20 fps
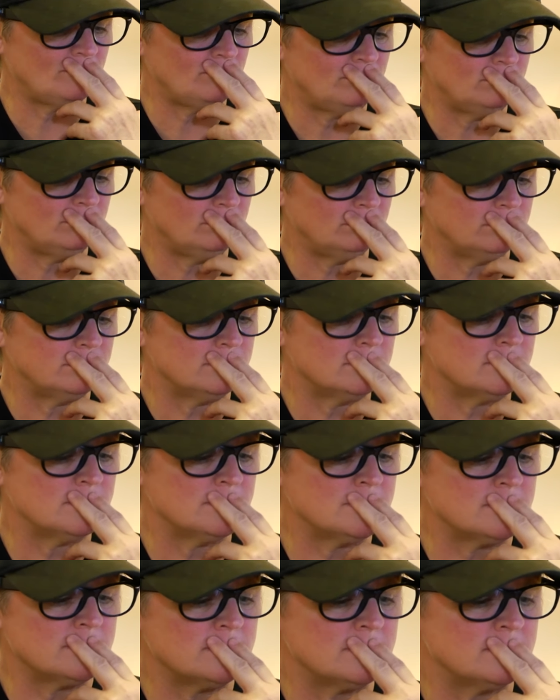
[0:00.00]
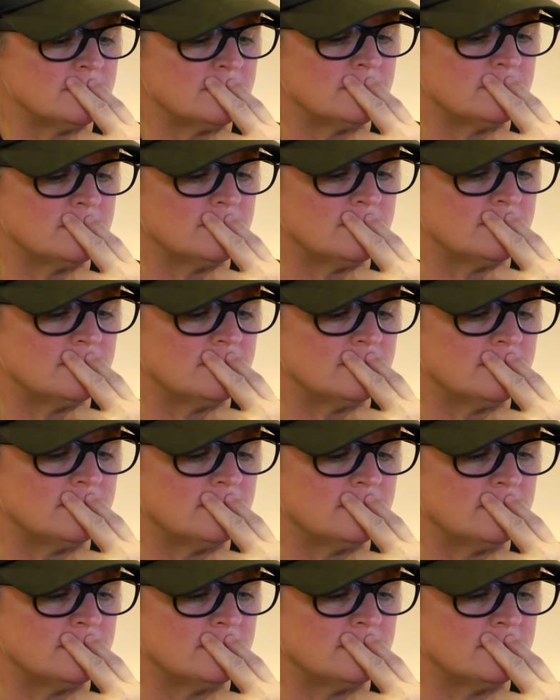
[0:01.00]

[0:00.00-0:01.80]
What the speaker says: [no speech]